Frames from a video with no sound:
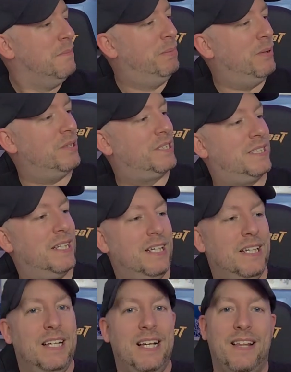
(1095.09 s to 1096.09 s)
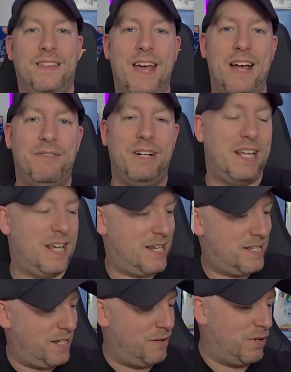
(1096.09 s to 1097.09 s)
But there it
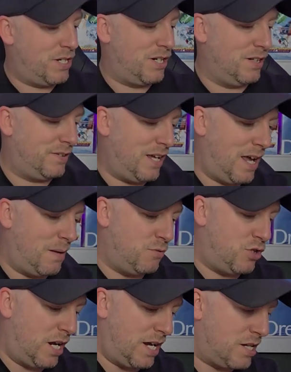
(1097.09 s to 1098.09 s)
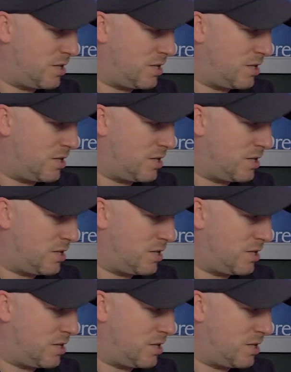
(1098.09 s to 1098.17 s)
is, the original DMG.